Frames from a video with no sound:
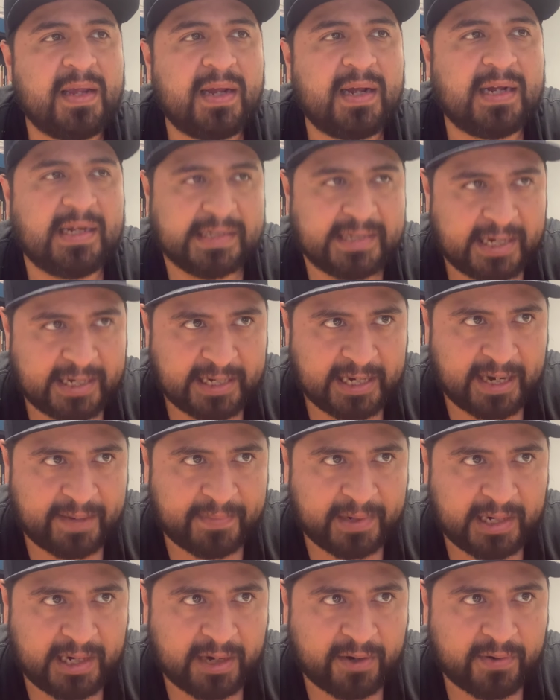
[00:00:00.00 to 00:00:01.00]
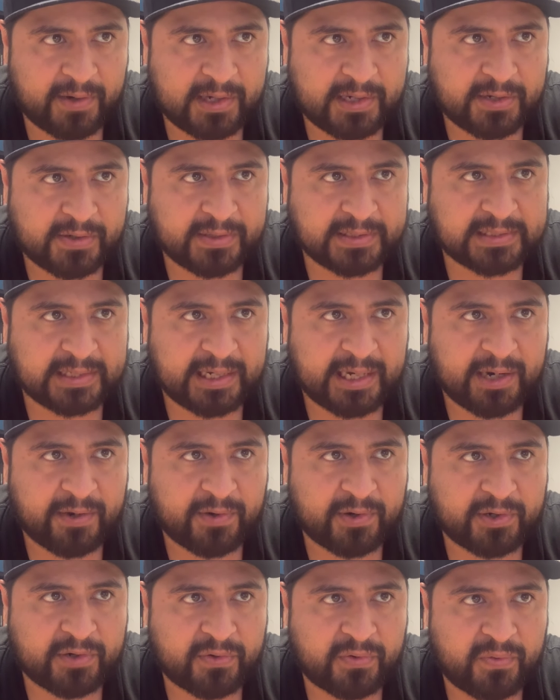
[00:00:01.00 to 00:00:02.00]
A dynamic character is a
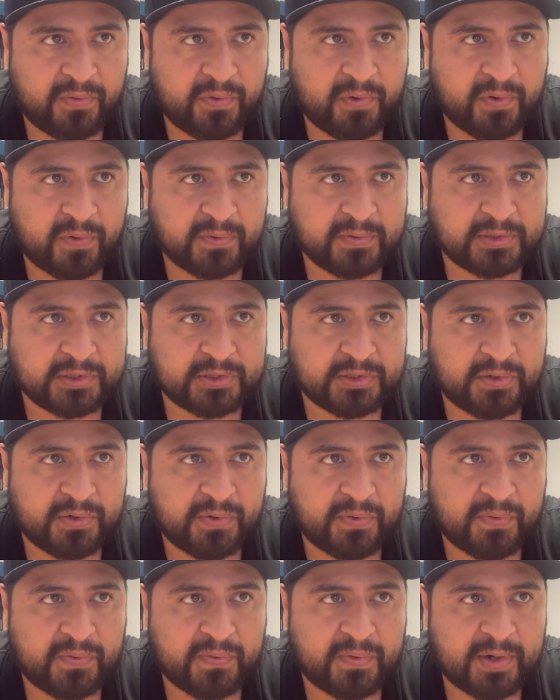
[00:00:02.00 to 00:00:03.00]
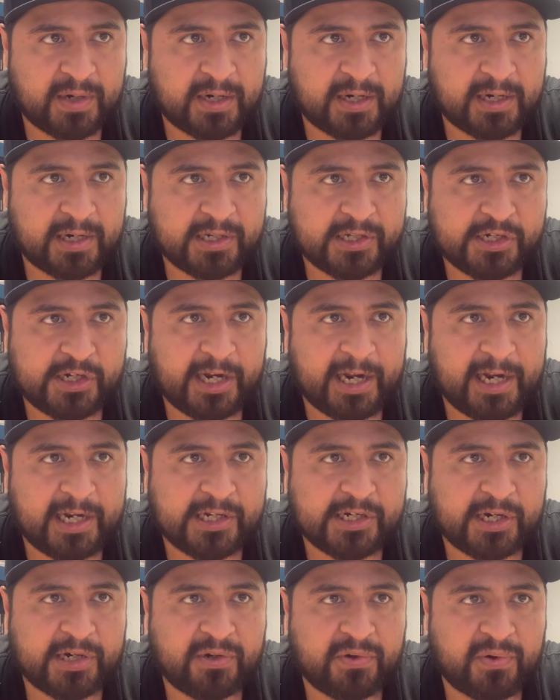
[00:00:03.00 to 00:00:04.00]
character who goes through
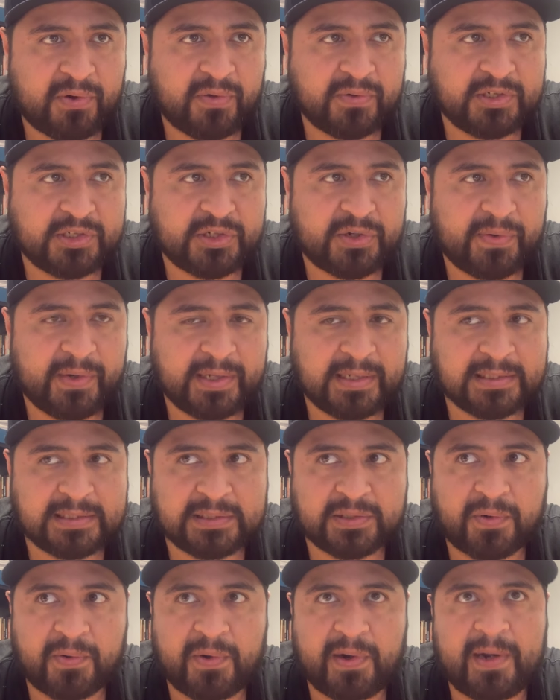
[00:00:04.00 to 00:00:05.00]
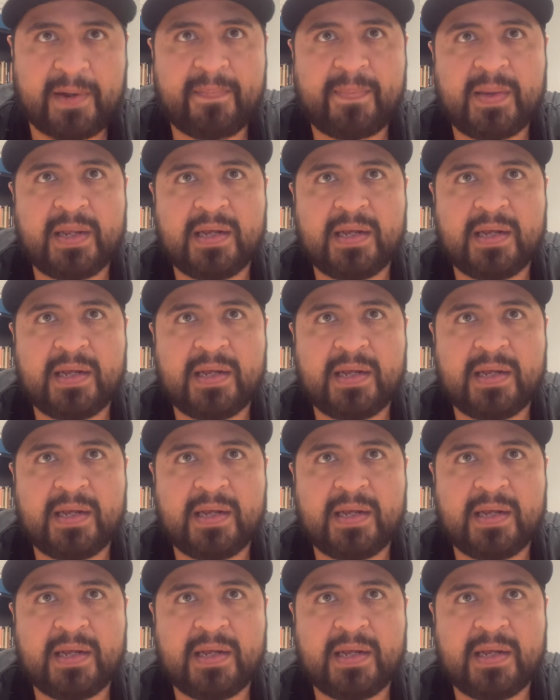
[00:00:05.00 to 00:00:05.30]
change and grows during the story.